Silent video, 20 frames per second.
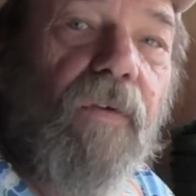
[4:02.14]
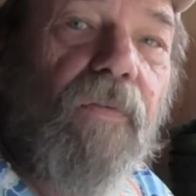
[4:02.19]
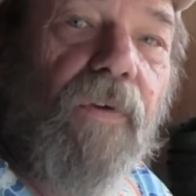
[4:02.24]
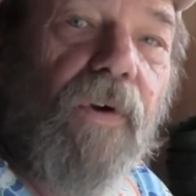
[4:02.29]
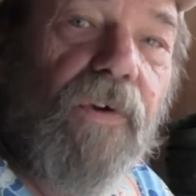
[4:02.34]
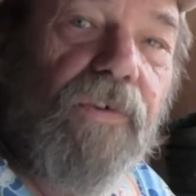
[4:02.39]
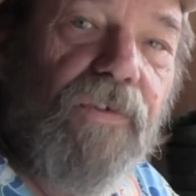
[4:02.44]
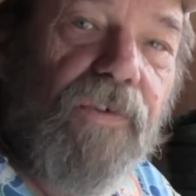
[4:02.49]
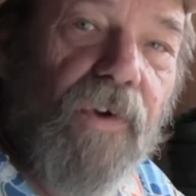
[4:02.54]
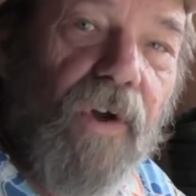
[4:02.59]

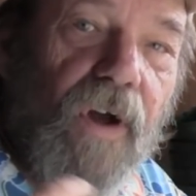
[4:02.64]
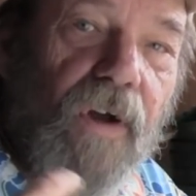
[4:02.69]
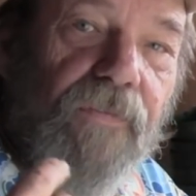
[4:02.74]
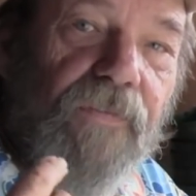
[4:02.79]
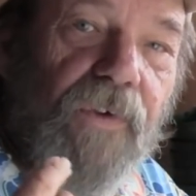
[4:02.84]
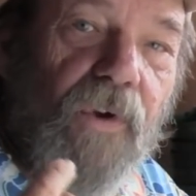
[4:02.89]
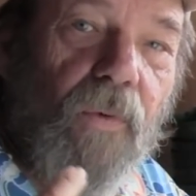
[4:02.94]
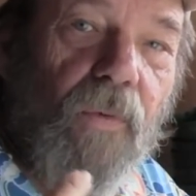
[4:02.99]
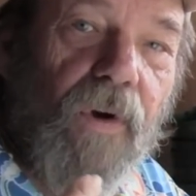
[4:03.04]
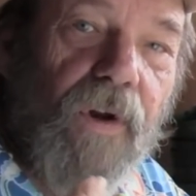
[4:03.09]
first
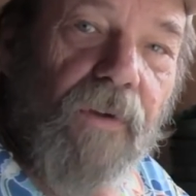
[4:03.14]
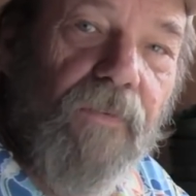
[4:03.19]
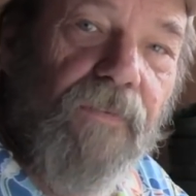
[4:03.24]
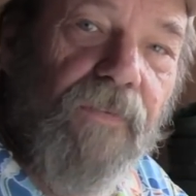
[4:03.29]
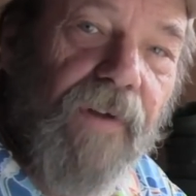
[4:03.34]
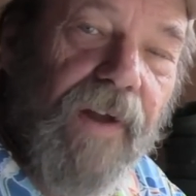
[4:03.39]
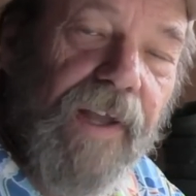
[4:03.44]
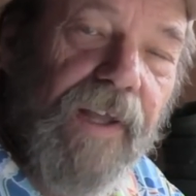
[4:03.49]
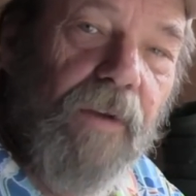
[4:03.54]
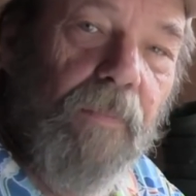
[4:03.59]
off, you want to
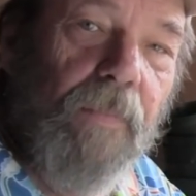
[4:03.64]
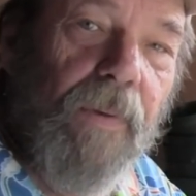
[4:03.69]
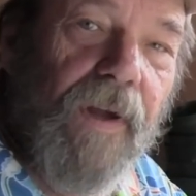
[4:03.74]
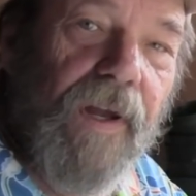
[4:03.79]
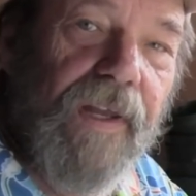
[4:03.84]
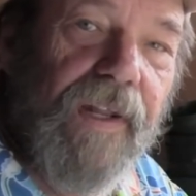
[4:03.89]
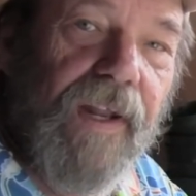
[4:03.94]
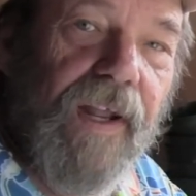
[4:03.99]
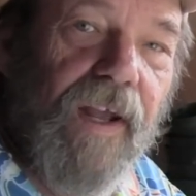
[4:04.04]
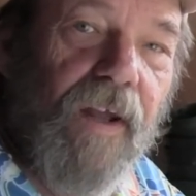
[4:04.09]
find
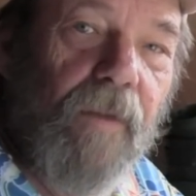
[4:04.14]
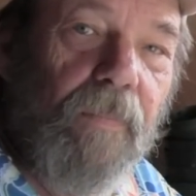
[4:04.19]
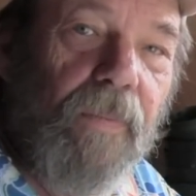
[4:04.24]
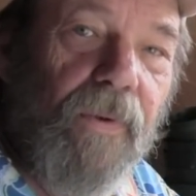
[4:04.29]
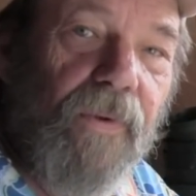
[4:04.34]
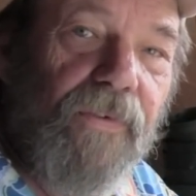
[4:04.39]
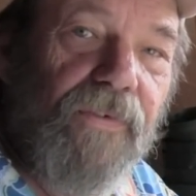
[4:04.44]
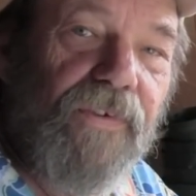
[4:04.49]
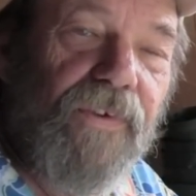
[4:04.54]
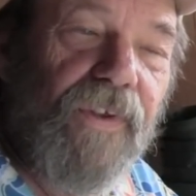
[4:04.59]

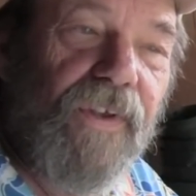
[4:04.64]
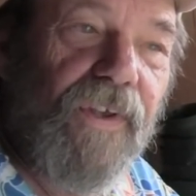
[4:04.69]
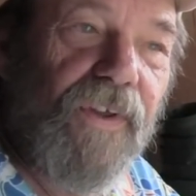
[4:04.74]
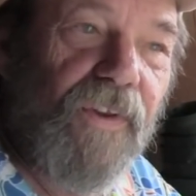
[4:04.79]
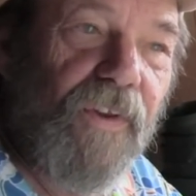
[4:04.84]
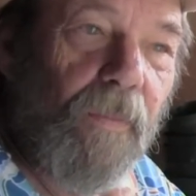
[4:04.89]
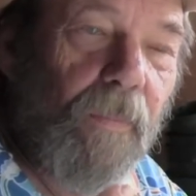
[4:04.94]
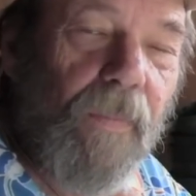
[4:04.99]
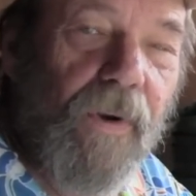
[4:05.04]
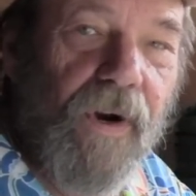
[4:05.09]
pineapples
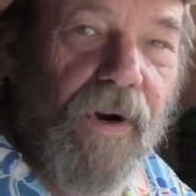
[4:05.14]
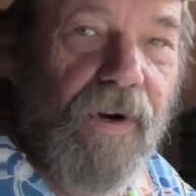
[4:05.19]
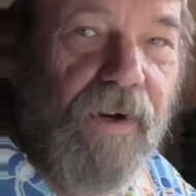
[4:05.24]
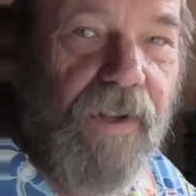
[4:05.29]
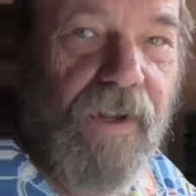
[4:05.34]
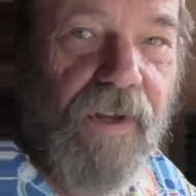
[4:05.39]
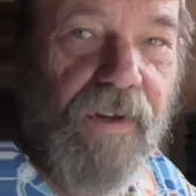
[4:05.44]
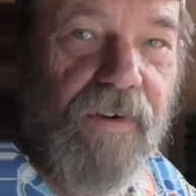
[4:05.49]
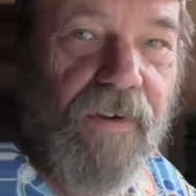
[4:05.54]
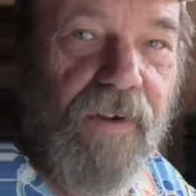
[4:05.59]
in the
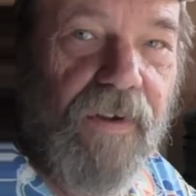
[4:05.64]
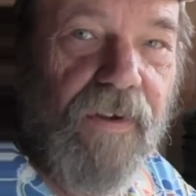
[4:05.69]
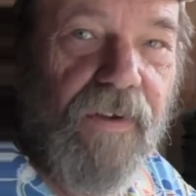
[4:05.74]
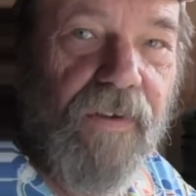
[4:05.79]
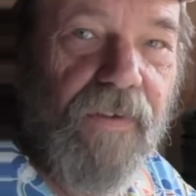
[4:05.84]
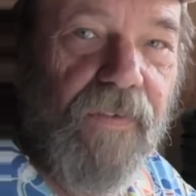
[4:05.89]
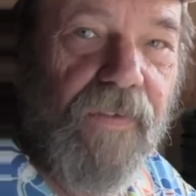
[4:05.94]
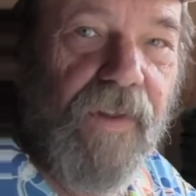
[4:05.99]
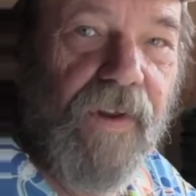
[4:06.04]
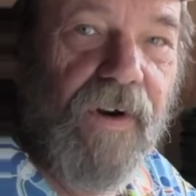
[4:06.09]
market
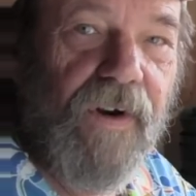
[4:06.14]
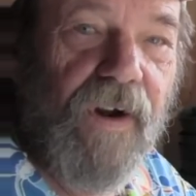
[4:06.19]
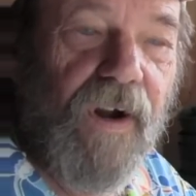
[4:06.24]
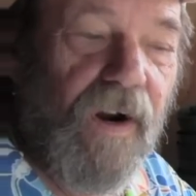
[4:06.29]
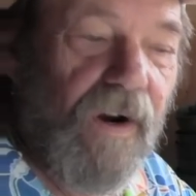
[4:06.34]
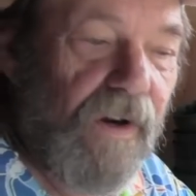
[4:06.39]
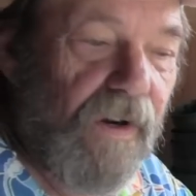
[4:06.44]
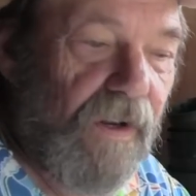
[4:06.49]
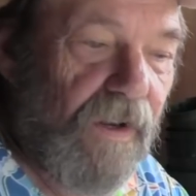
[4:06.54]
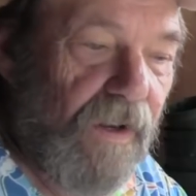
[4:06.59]
that
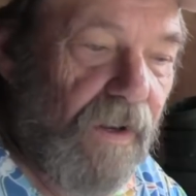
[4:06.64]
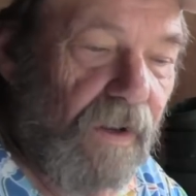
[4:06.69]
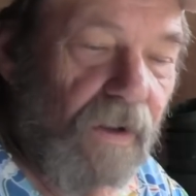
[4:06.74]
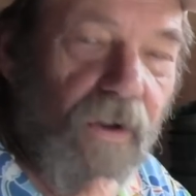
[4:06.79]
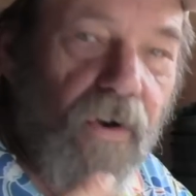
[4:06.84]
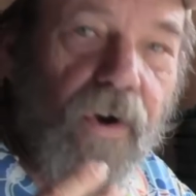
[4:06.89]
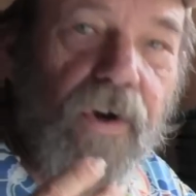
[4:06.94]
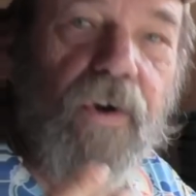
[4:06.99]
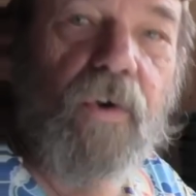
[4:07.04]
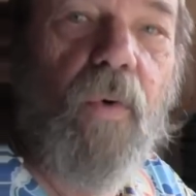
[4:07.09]
are
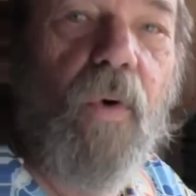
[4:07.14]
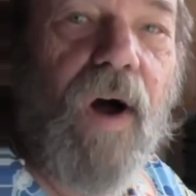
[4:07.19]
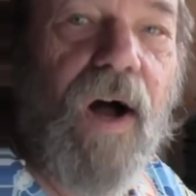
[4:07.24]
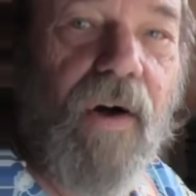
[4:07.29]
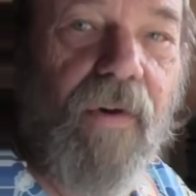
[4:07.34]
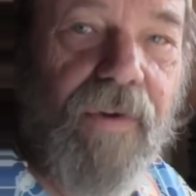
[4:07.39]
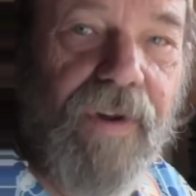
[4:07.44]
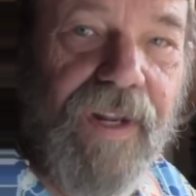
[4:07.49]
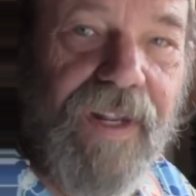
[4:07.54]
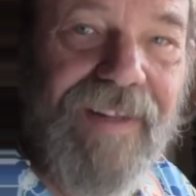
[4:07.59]
good
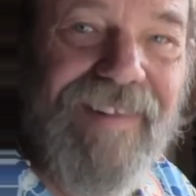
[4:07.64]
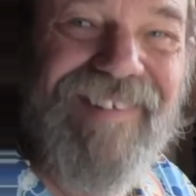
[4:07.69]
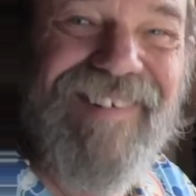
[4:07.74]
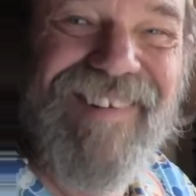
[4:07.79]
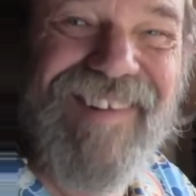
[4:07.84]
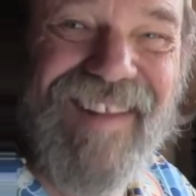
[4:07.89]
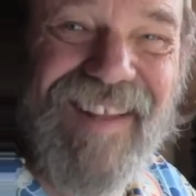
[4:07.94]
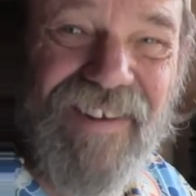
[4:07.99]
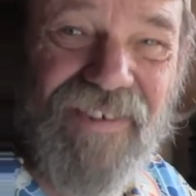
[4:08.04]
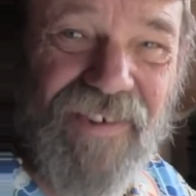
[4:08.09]
quality,
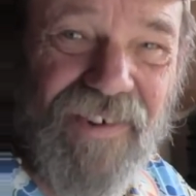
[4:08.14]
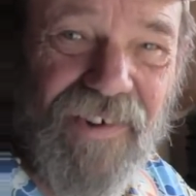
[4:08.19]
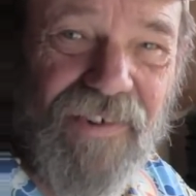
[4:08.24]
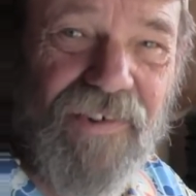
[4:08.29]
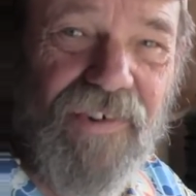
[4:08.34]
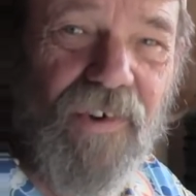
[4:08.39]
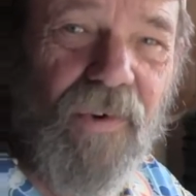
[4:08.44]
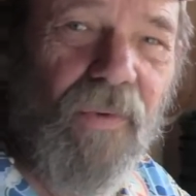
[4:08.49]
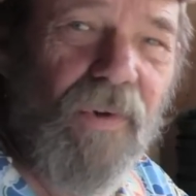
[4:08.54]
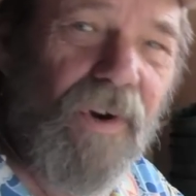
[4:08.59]

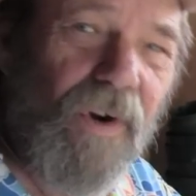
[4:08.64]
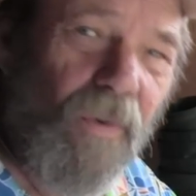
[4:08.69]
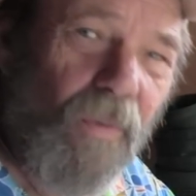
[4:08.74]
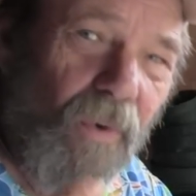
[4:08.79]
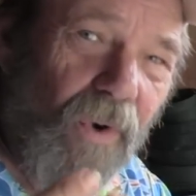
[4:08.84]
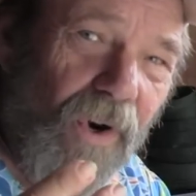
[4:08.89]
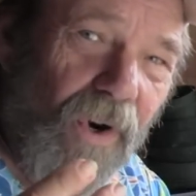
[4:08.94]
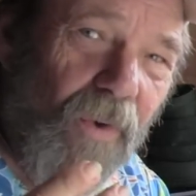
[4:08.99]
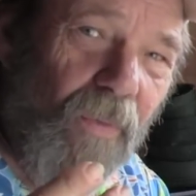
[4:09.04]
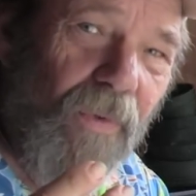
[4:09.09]
delicious. You want to
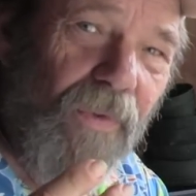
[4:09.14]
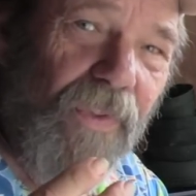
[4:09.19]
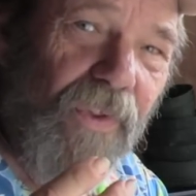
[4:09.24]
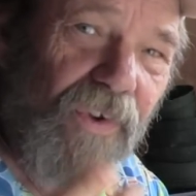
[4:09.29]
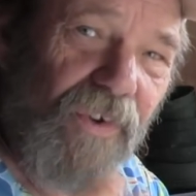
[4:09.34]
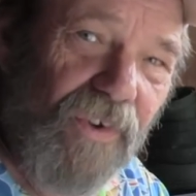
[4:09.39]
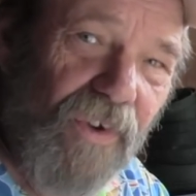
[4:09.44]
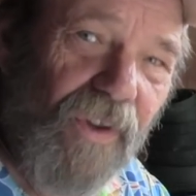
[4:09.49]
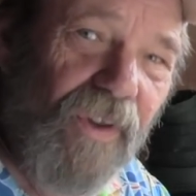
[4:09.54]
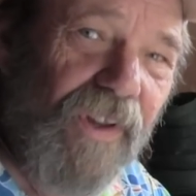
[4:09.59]
work with a
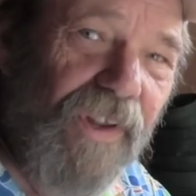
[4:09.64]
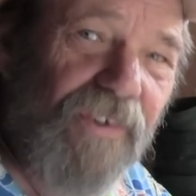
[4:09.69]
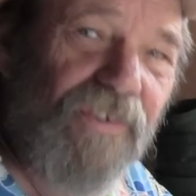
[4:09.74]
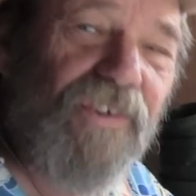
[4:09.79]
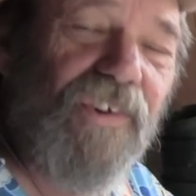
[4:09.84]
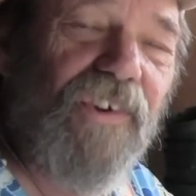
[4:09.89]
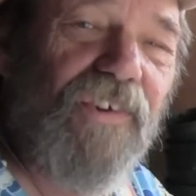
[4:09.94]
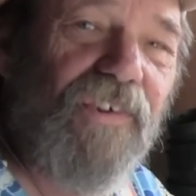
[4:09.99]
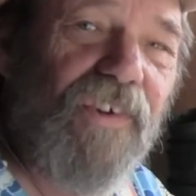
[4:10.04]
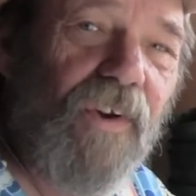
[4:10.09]

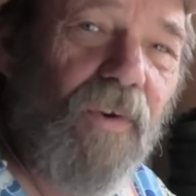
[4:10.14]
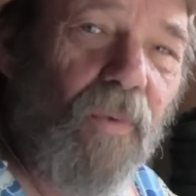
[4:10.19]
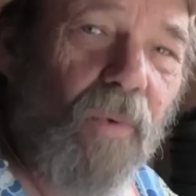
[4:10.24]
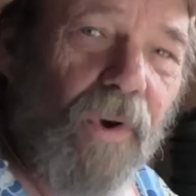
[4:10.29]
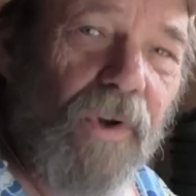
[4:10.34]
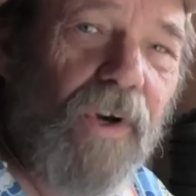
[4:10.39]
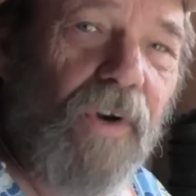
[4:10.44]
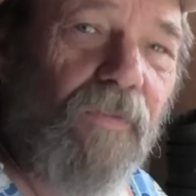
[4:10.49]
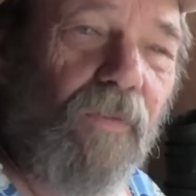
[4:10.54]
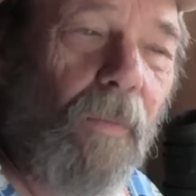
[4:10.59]
delicious and
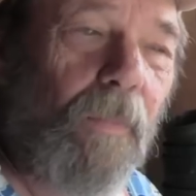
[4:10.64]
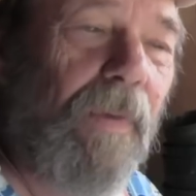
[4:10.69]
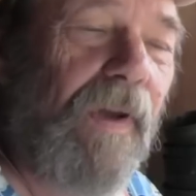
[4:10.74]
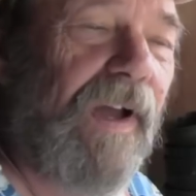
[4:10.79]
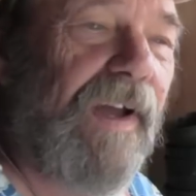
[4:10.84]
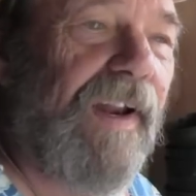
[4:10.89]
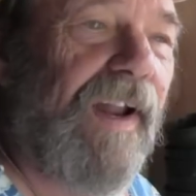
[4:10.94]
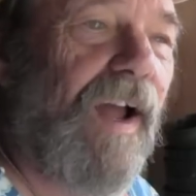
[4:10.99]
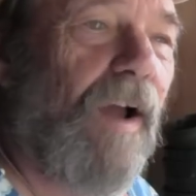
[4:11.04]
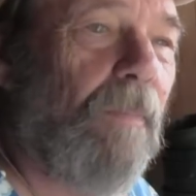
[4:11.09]
wonderful
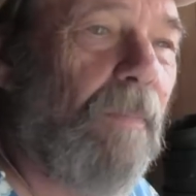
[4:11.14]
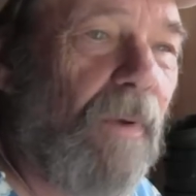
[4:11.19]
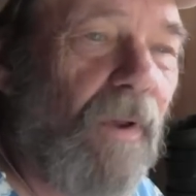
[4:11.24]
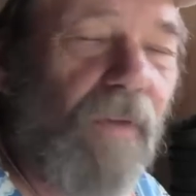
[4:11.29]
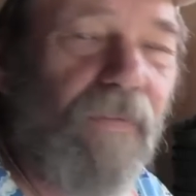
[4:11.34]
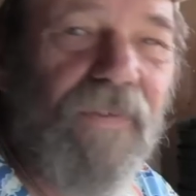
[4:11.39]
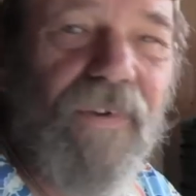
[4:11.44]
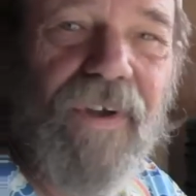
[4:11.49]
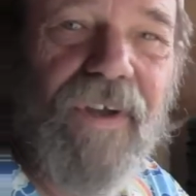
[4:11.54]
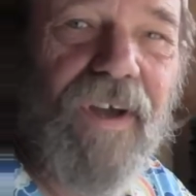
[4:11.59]

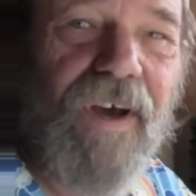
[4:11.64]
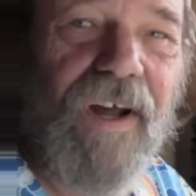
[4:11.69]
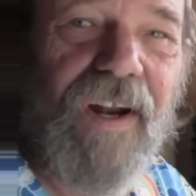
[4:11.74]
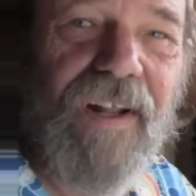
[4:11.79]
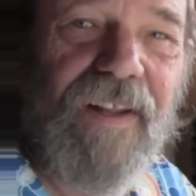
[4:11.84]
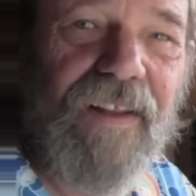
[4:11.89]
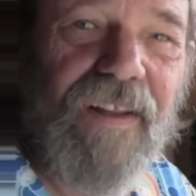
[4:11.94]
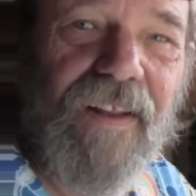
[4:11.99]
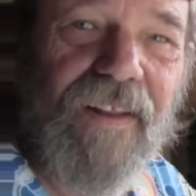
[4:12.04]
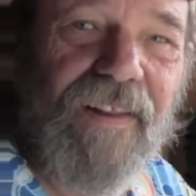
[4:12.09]
pineapple. If you cut
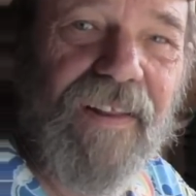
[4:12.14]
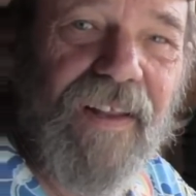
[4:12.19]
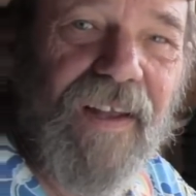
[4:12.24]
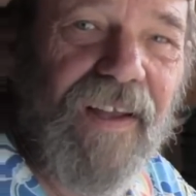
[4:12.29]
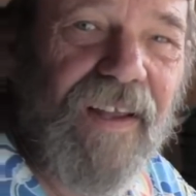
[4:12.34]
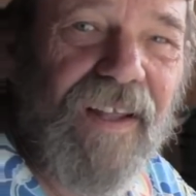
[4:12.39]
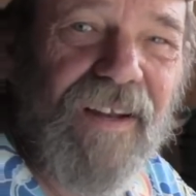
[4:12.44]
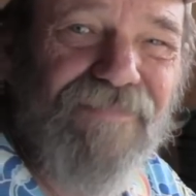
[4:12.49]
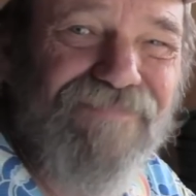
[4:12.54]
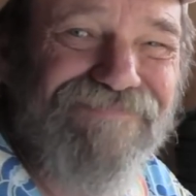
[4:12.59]
into the
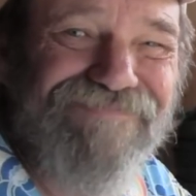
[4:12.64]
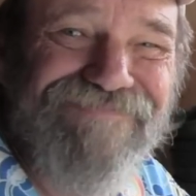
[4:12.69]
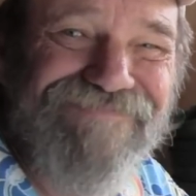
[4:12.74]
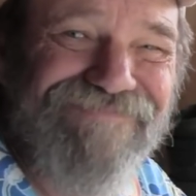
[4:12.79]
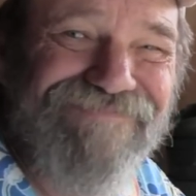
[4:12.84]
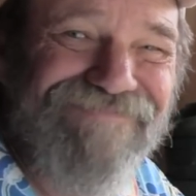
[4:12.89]
thing and